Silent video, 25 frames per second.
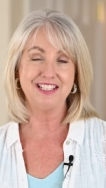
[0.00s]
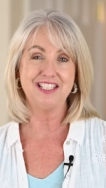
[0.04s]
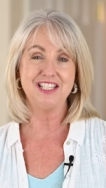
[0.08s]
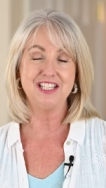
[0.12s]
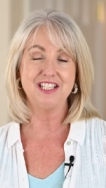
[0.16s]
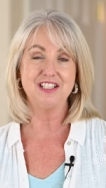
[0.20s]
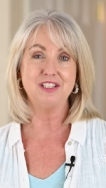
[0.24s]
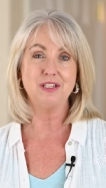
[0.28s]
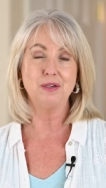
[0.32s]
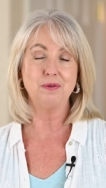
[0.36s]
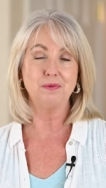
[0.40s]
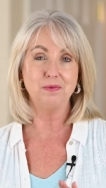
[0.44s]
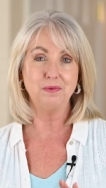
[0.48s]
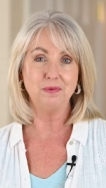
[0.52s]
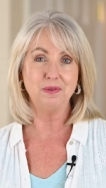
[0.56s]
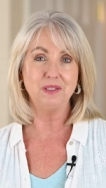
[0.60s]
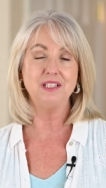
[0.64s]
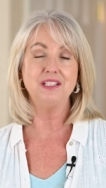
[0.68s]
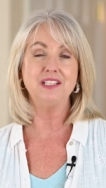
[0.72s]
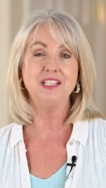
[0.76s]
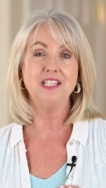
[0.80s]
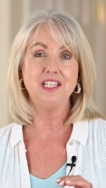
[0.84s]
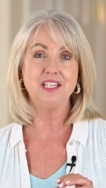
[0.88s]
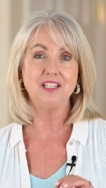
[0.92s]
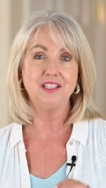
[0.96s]
just to
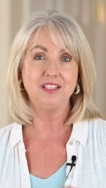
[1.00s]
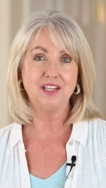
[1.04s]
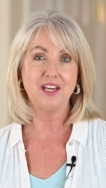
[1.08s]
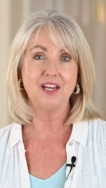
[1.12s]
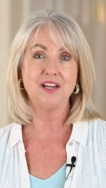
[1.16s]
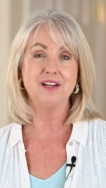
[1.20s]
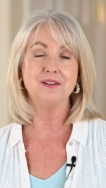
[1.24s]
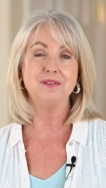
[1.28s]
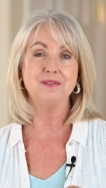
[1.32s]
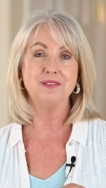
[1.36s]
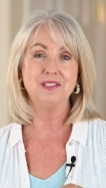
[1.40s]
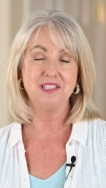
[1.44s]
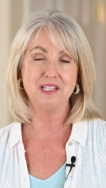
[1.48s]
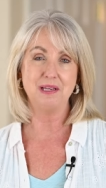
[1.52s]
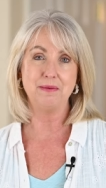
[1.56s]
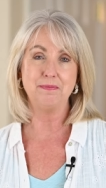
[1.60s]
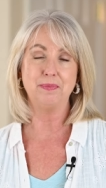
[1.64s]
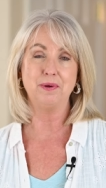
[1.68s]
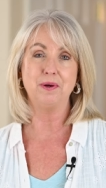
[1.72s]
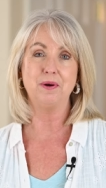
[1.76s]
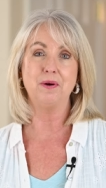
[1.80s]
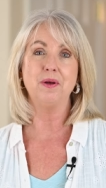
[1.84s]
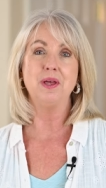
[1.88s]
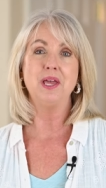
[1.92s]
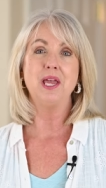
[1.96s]
really go
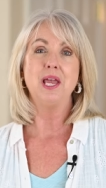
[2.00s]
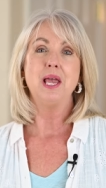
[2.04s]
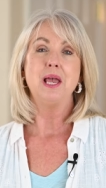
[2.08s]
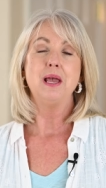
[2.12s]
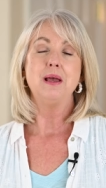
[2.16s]
simple.